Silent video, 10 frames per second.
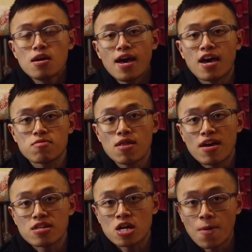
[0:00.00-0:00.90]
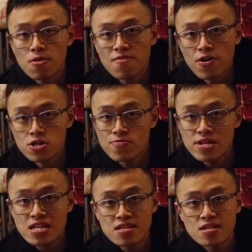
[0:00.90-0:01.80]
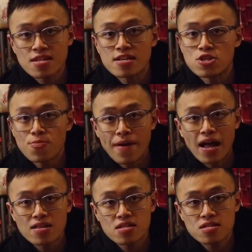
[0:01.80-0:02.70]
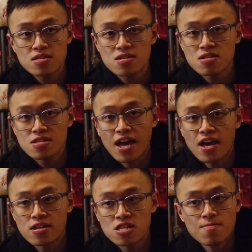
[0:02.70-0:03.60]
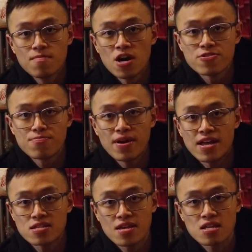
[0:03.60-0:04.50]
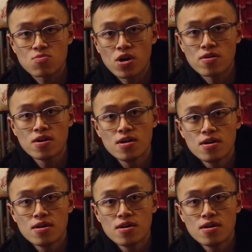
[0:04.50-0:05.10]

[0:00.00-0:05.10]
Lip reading: as well as a couple of other releases like New Balances and some other brands as well.